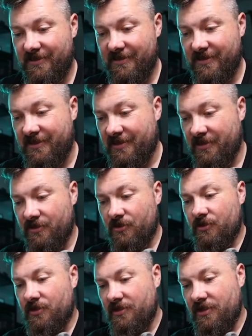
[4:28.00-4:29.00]

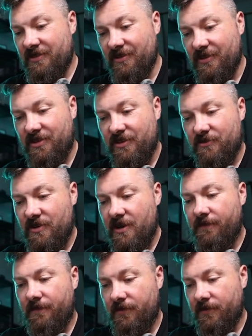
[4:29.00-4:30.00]
Still looking
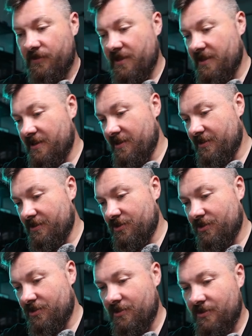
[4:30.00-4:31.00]
rough. 3
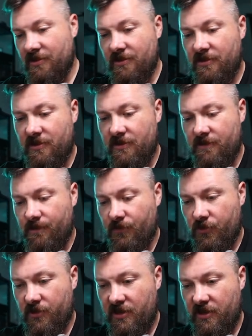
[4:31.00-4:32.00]
each.
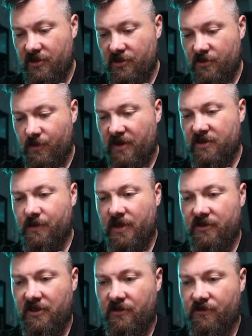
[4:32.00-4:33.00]
3 each. Back to
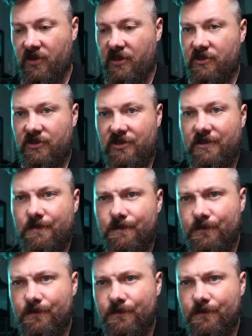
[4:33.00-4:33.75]
Paldean Fates.